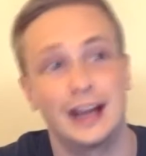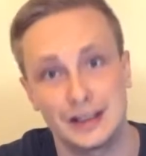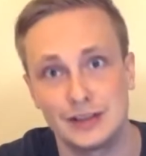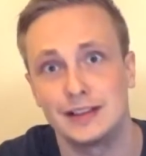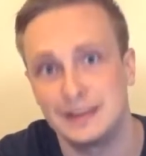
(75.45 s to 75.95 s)

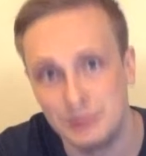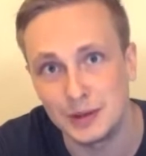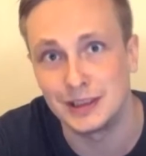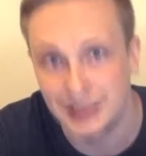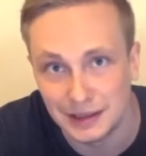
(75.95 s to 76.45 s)
Actually more
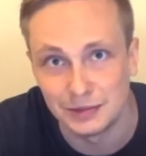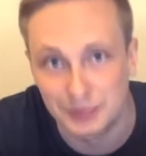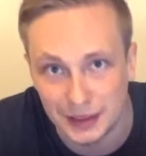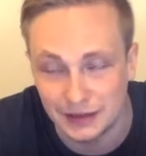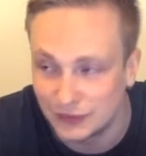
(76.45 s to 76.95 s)
than a little
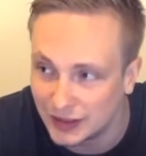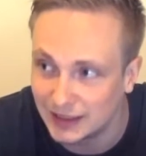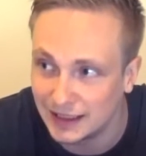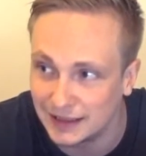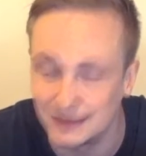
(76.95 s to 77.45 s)
bit. I think
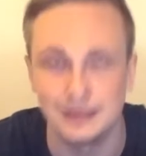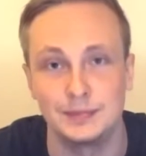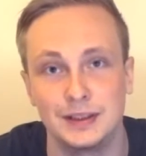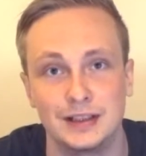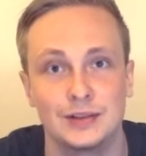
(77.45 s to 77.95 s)
it ended
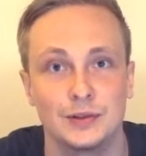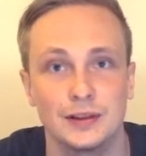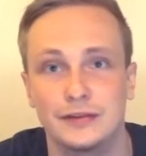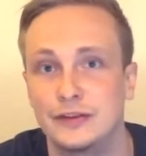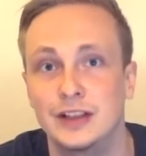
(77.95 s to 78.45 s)
up in a
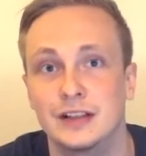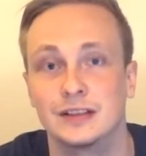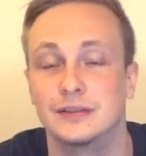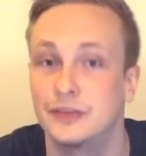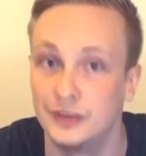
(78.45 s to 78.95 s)
total of
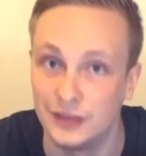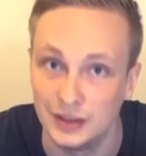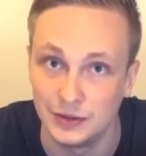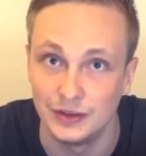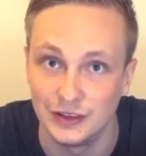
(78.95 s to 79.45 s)

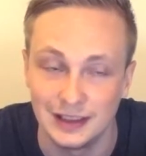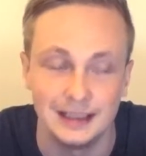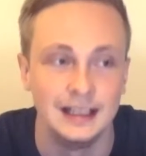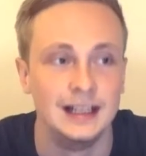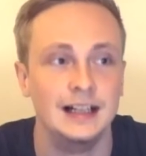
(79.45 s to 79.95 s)
350
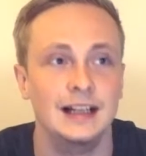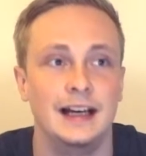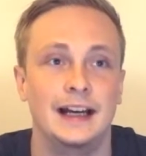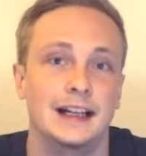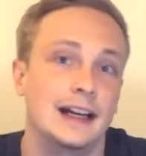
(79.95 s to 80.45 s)
USD,
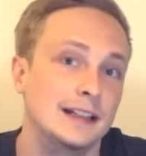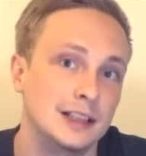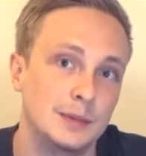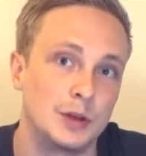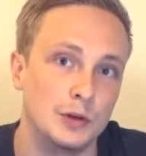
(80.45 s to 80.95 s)
and I ended
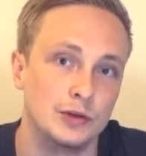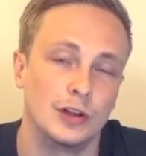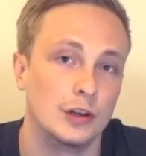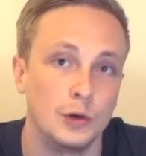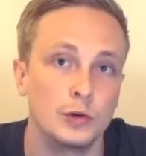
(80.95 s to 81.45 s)
up going to
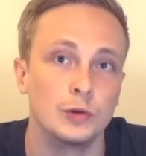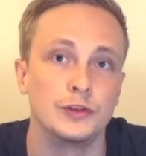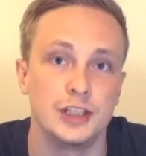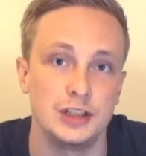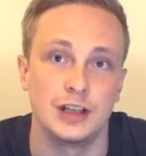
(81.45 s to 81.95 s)
the local
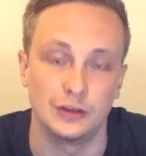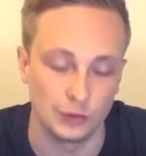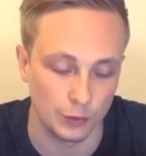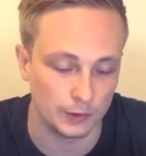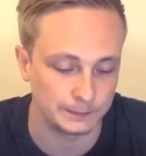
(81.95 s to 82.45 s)
DJ
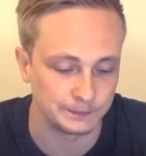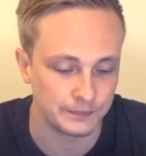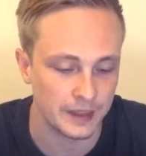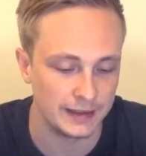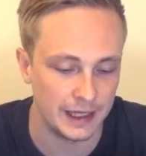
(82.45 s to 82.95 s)
store.
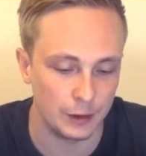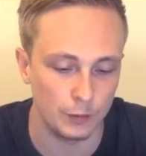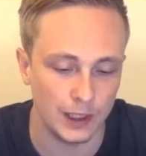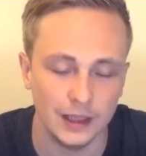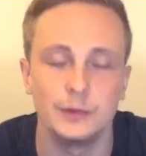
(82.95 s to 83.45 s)
Now
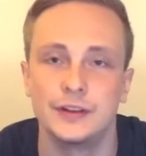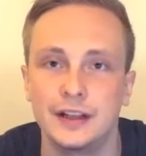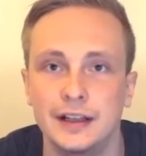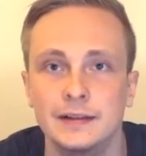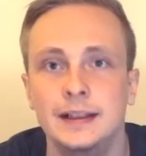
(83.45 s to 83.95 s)
while I was
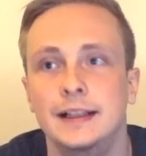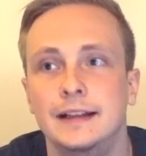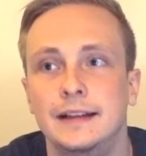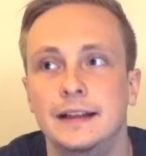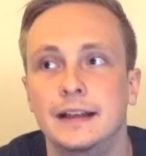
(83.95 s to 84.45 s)
there,
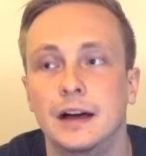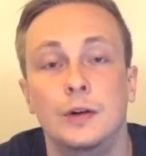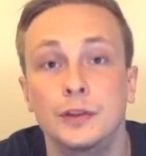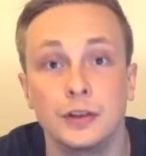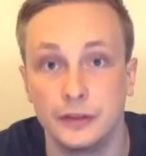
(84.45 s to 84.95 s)
the
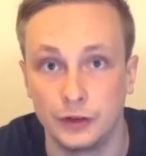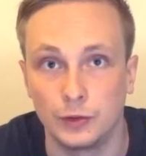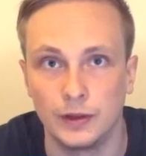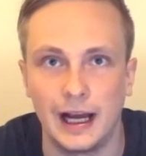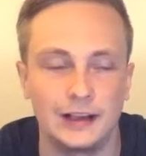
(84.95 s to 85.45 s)
owner of the
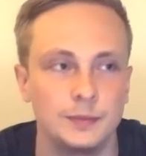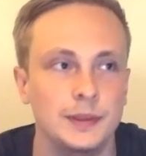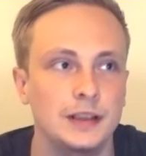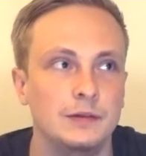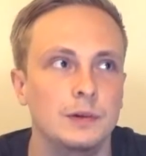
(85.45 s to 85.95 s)
store asked
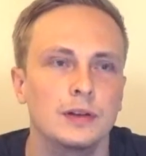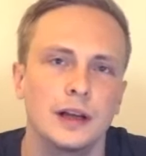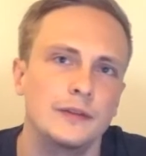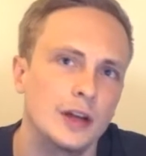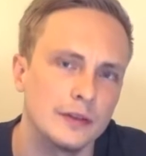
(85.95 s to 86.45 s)
me, well,
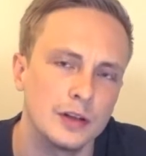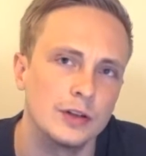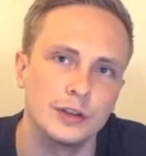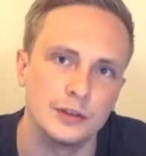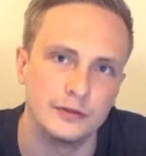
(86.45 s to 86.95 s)
have you ever
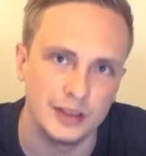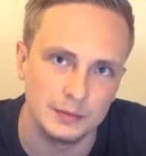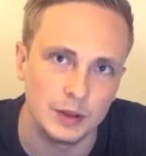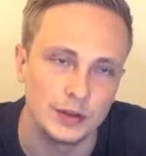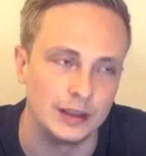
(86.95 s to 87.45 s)
heard of
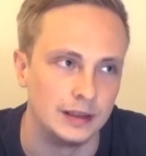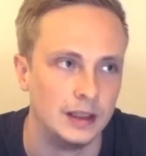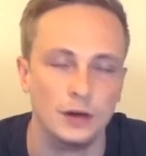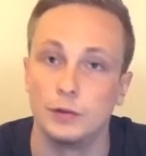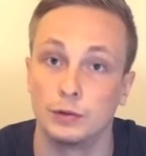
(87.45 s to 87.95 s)
Moda
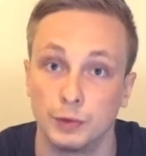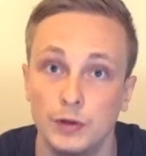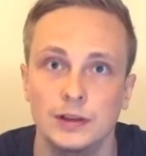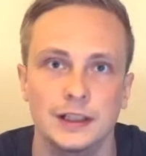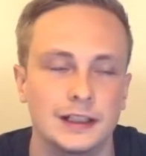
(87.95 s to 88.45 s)
or
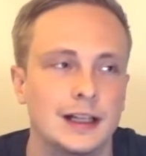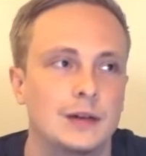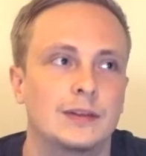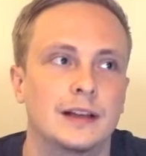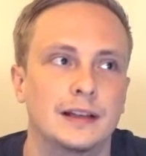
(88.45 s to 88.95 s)
Roland? And I
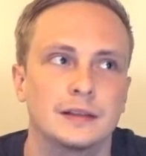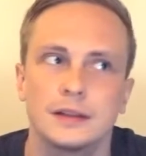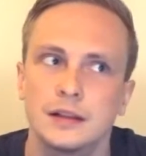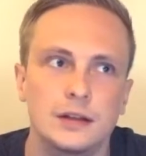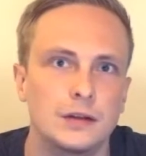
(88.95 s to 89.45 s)
was like,
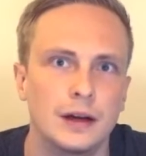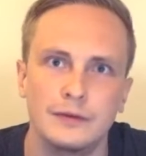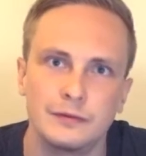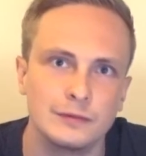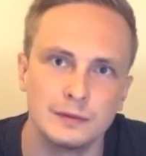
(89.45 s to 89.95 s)

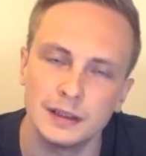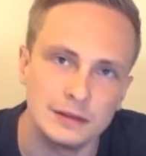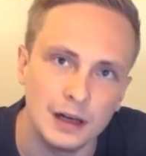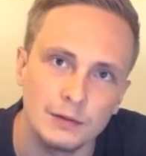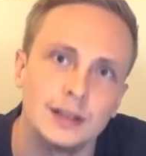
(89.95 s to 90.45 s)
no,
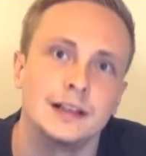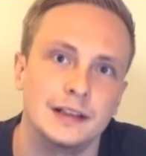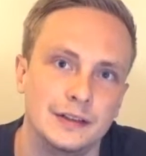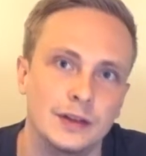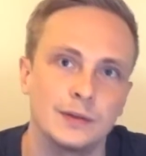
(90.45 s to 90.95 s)
not really.
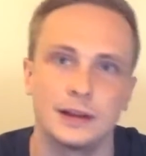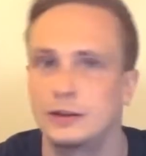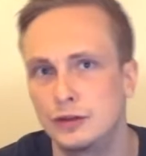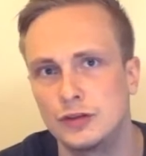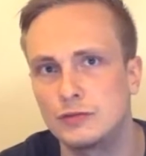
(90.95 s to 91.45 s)
So he was like,
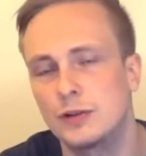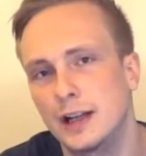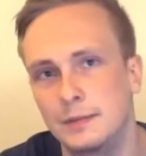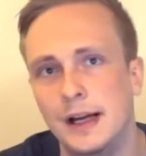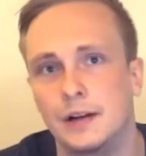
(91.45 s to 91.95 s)
you should try
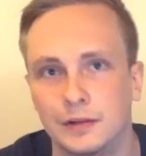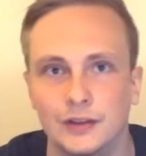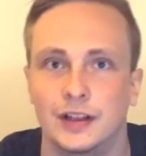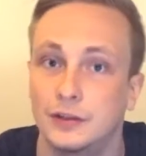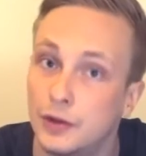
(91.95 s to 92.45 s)
them out,
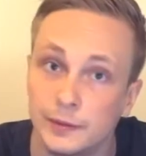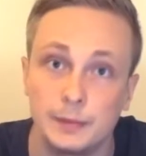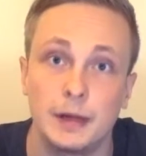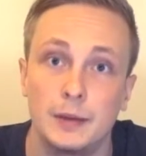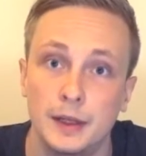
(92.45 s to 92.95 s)
because I told him
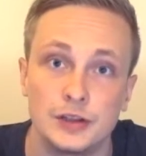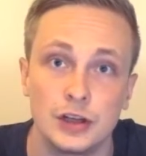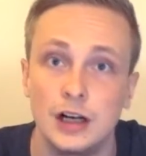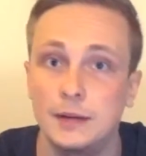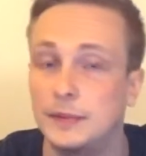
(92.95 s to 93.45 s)
about my
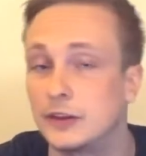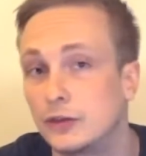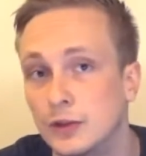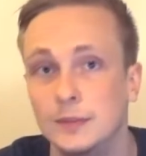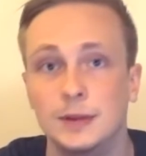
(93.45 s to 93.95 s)
job, my
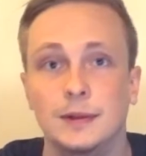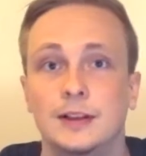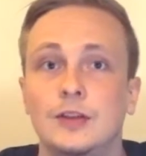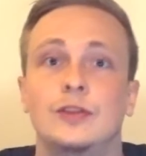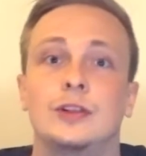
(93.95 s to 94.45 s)
streaming, my
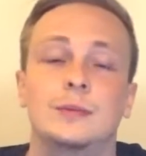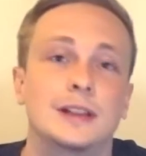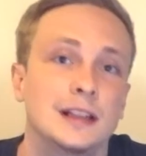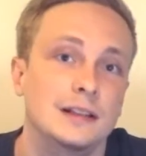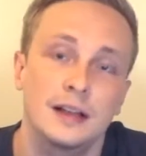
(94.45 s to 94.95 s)
YouTube, and
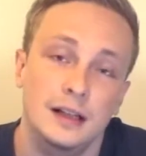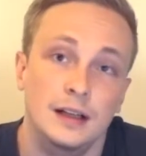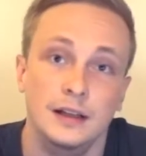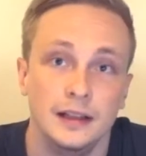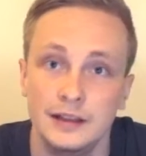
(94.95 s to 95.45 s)

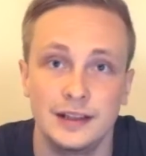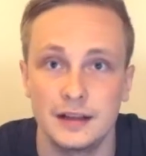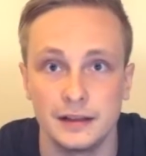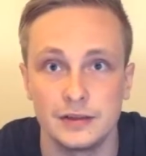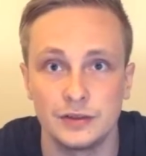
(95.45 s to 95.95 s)
he
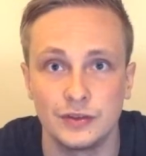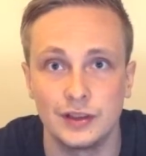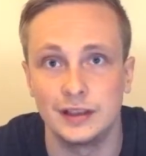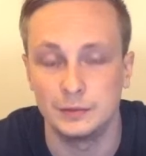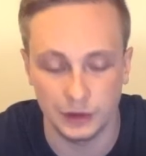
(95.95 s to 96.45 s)
sounded
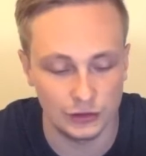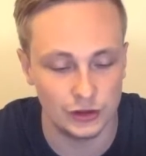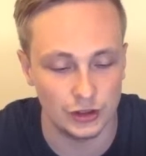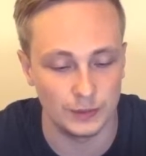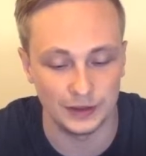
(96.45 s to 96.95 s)
interested and he wanted to
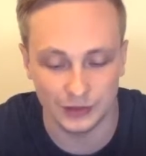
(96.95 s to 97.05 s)
show me.